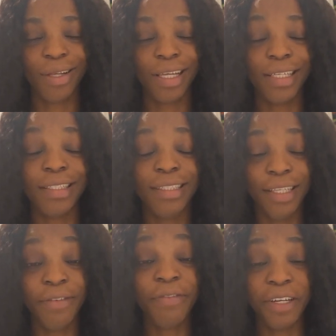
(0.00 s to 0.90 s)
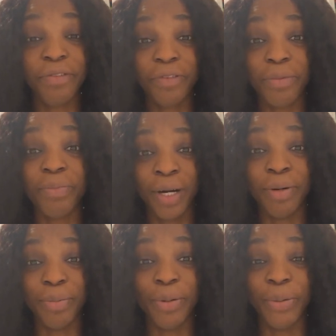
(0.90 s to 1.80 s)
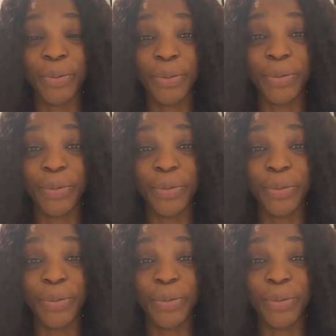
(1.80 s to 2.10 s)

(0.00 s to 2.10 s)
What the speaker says: It's different from Baba Blue.